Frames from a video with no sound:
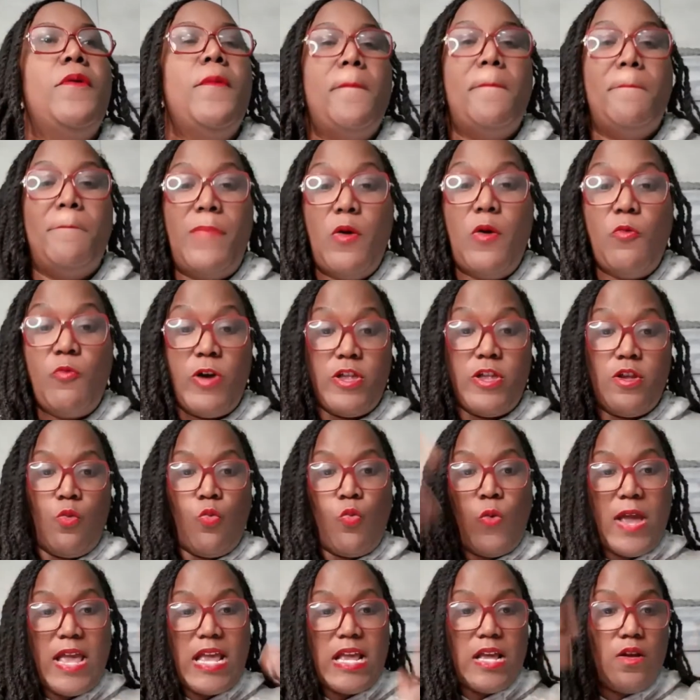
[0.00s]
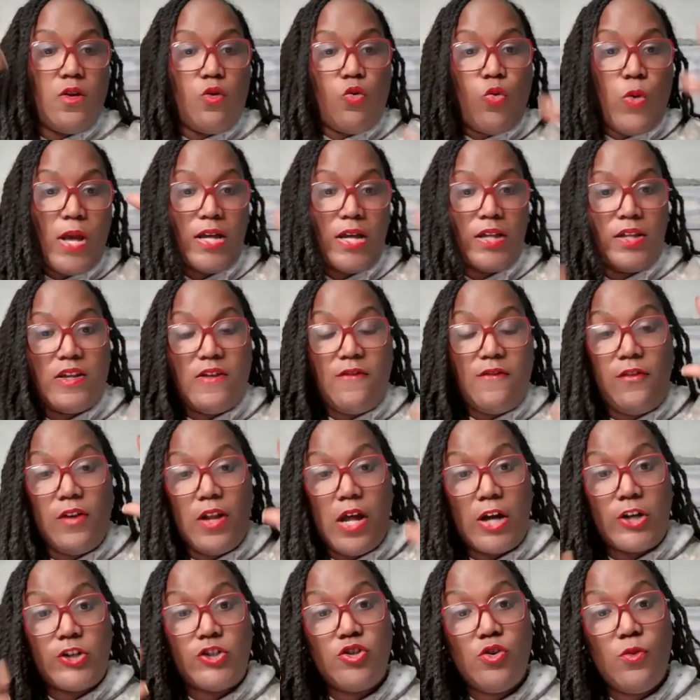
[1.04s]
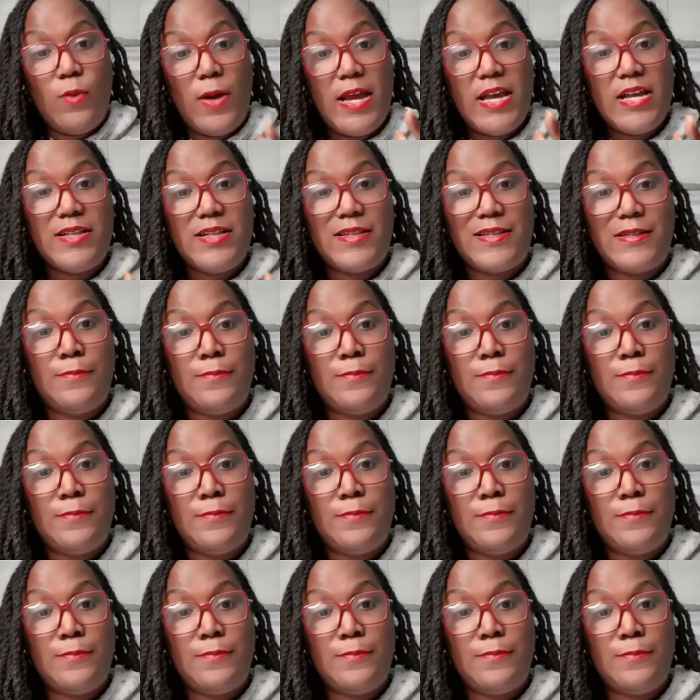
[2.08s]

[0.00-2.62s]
But when your weight quickly fluctuates,